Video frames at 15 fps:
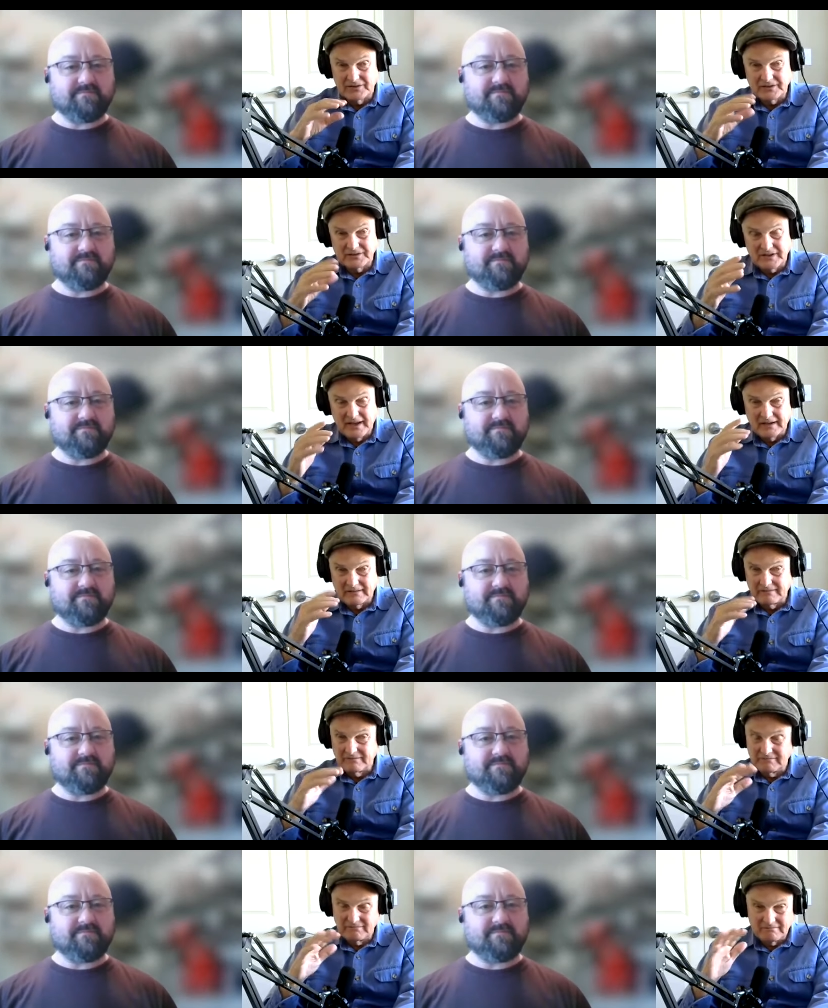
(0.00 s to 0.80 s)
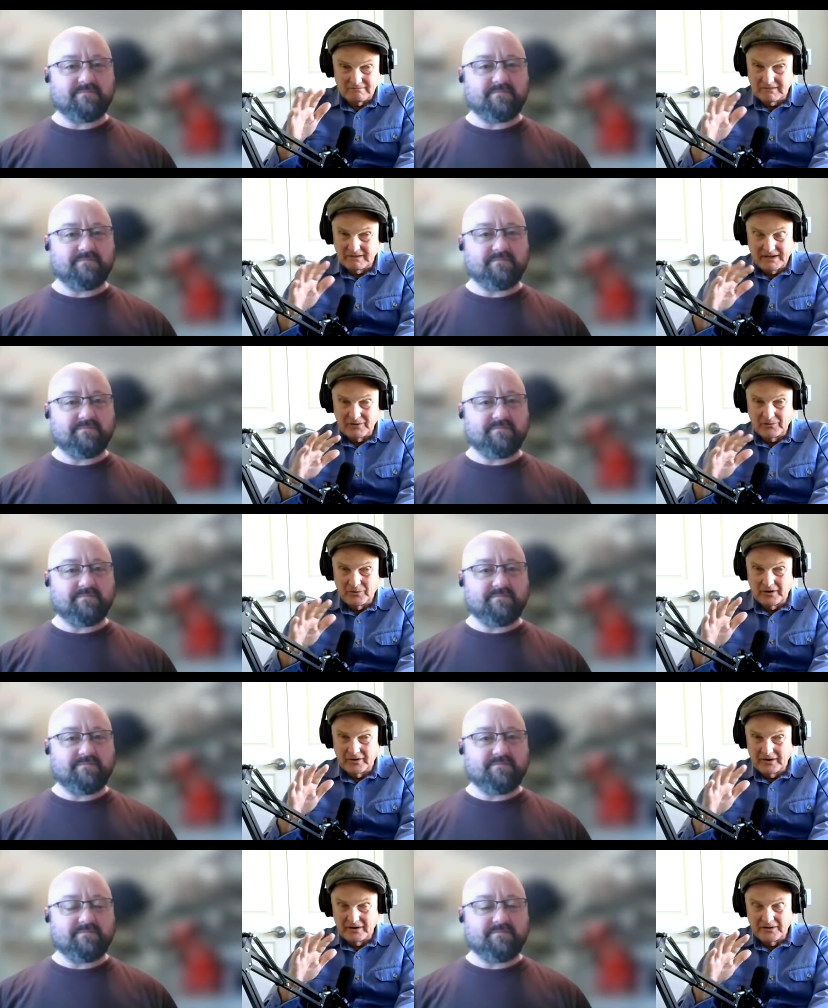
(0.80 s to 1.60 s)
Speaker 1: Is that
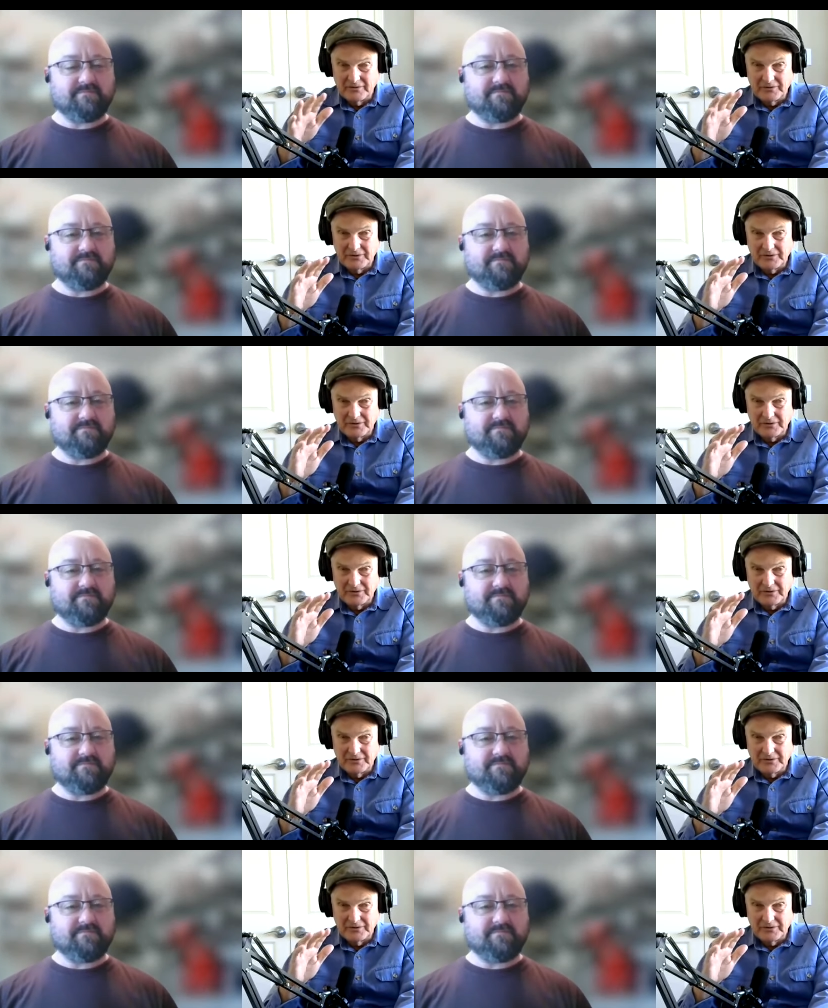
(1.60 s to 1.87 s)
anywhere near